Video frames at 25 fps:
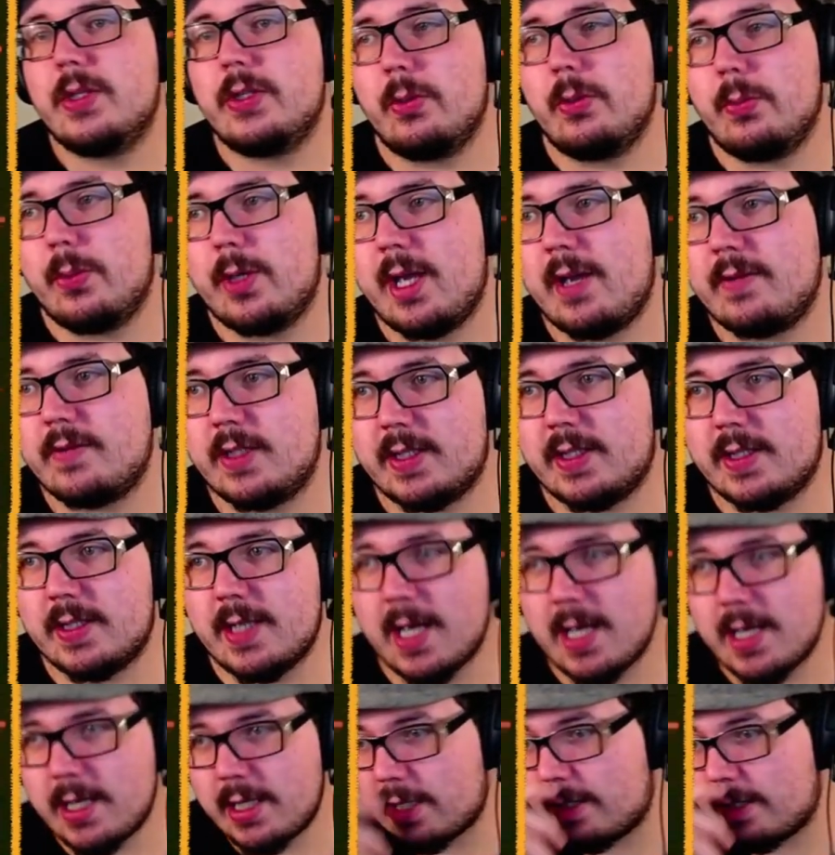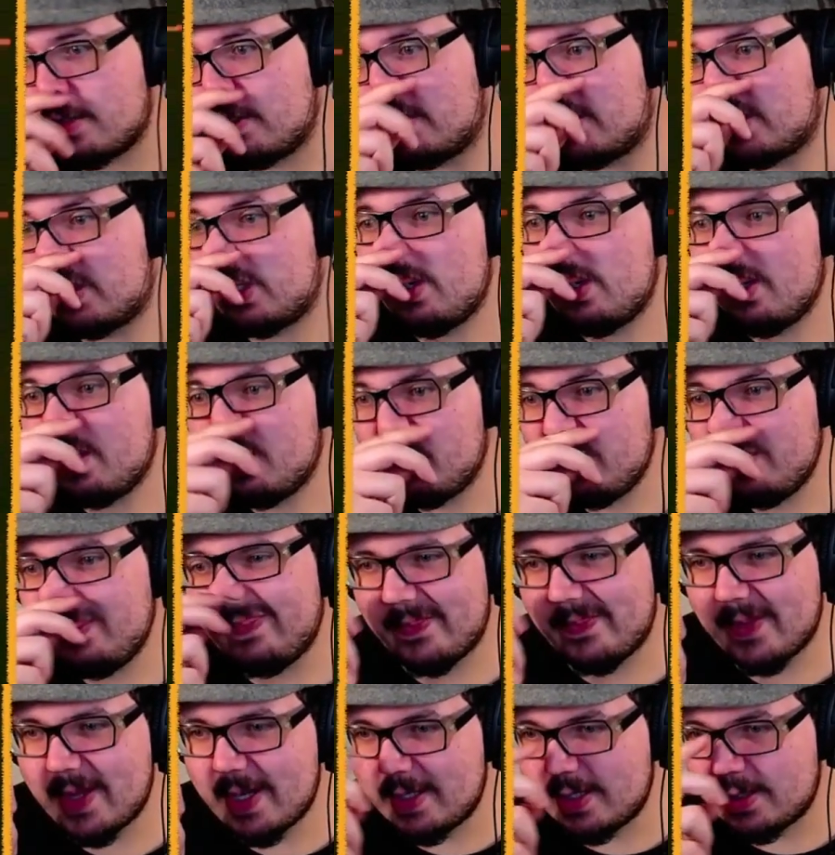we have to stay in the circle
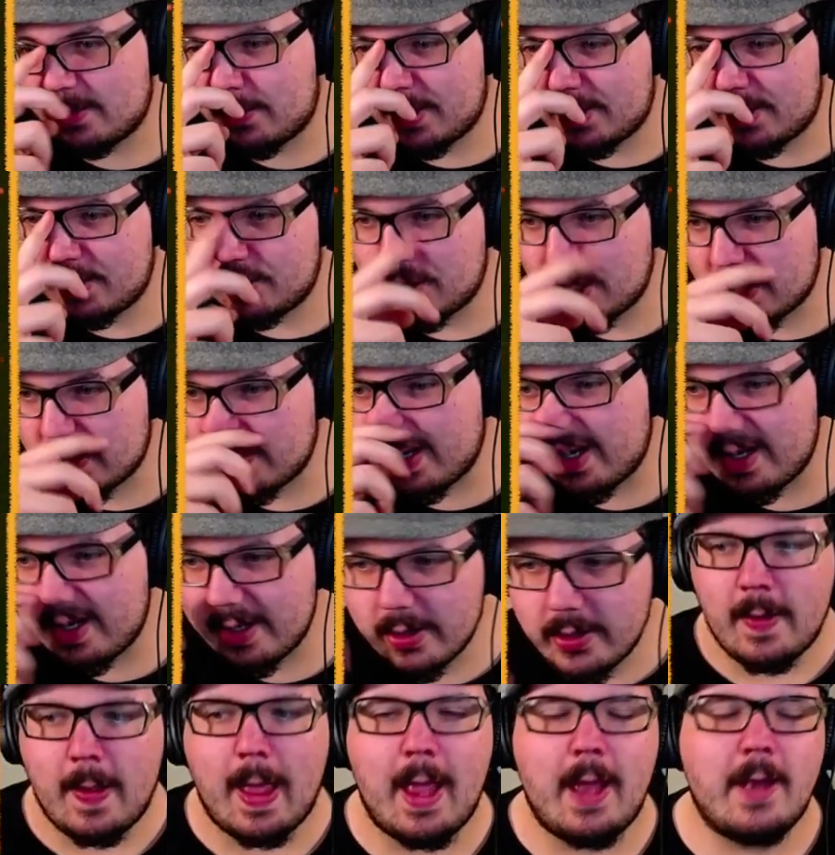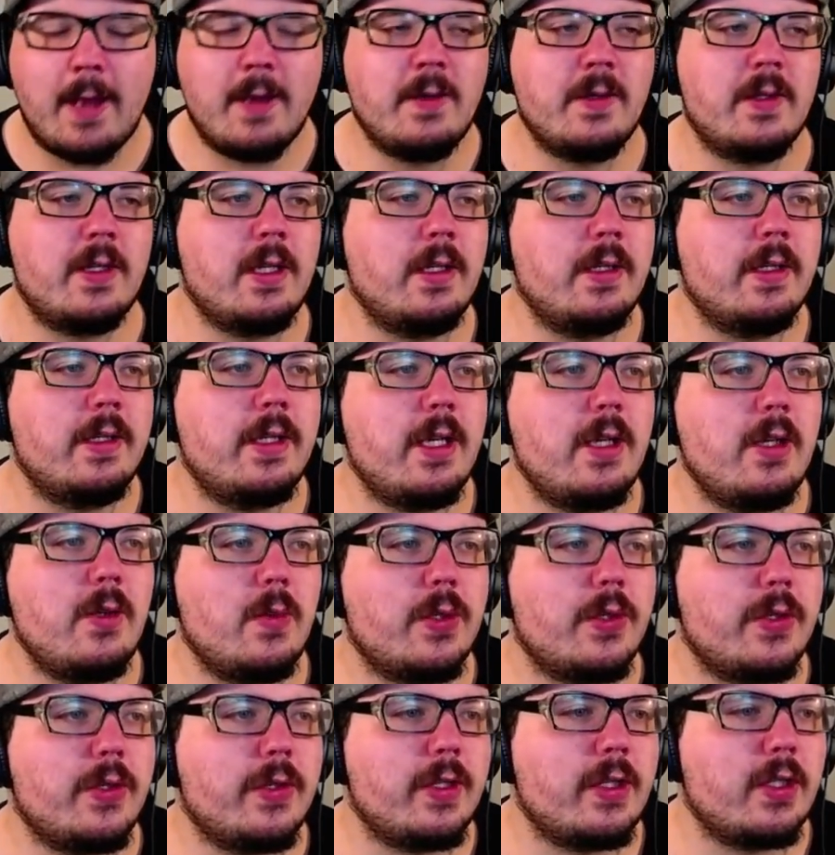that is being generated and
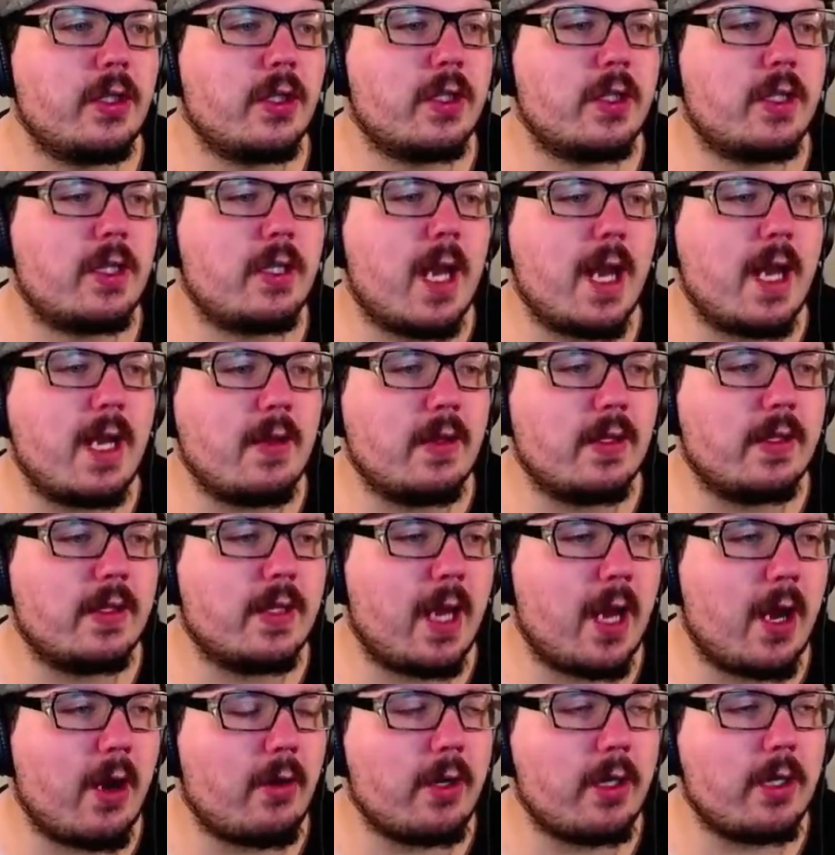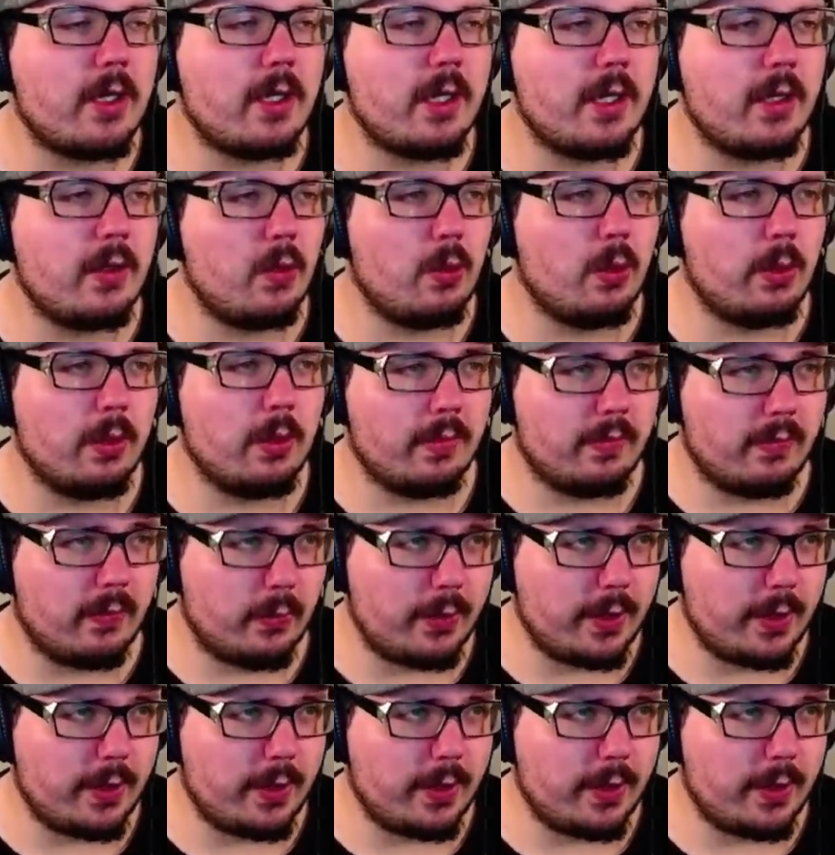continuously just stay in this area in order for the